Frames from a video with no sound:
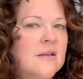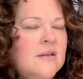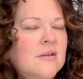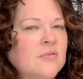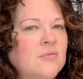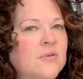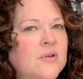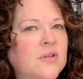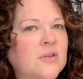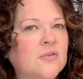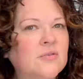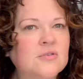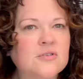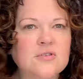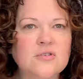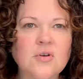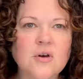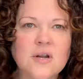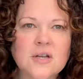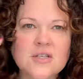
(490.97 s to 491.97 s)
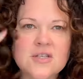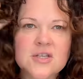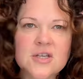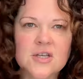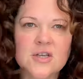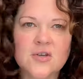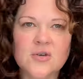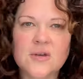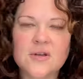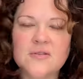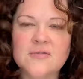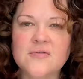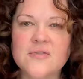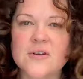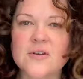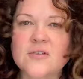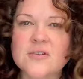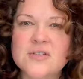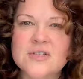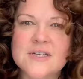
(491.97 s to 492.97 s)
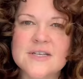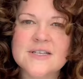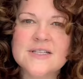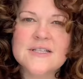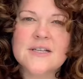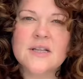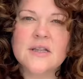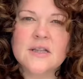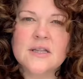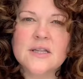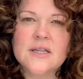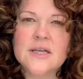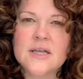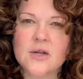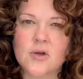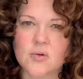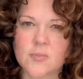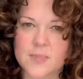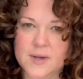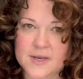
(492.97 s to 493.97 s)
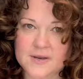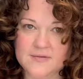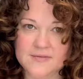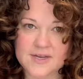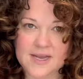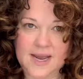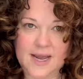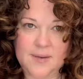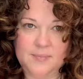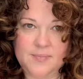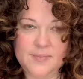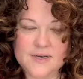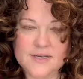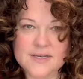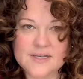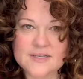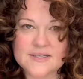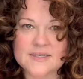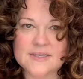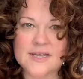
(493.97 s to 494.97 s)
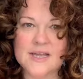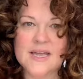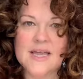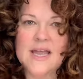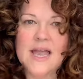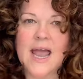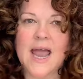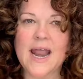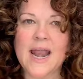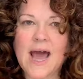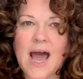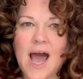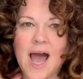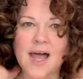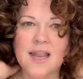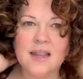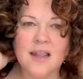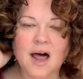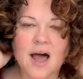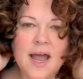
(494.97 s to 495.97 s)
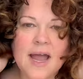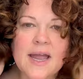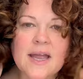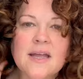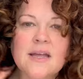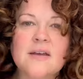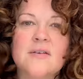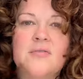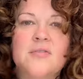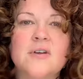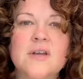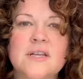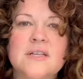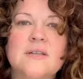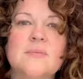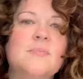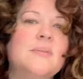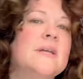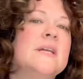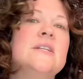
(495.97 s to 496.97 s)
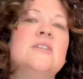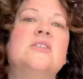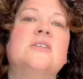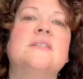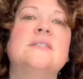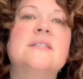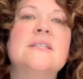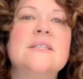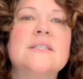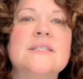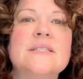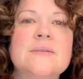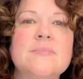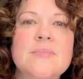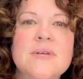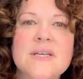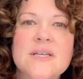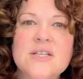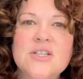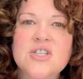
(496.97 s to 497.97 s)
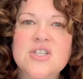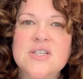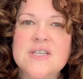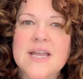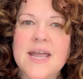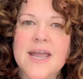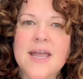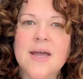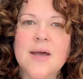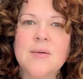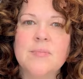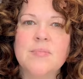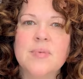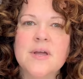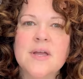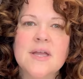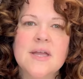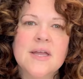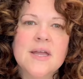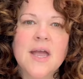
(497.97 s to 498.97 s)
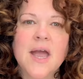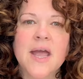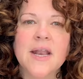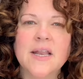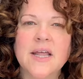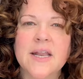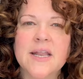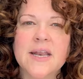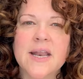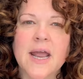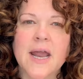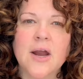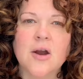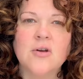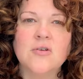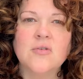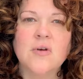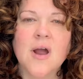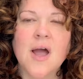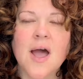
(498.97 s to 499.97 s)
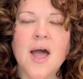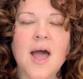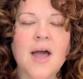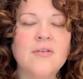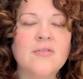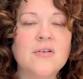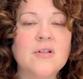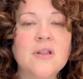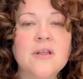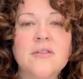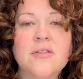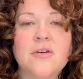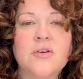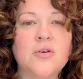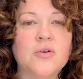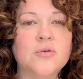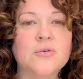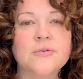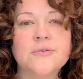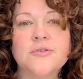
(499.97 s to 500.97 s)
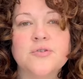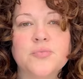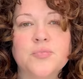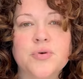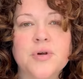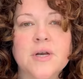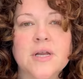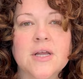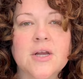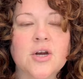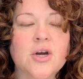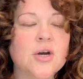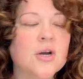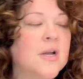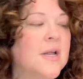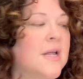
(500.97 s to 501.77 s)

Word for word: When you scrunch it, you can feel just a little bit of dampness. And I like for it to be just a smidge damp and let it air dry. I feel like the curls are prettier.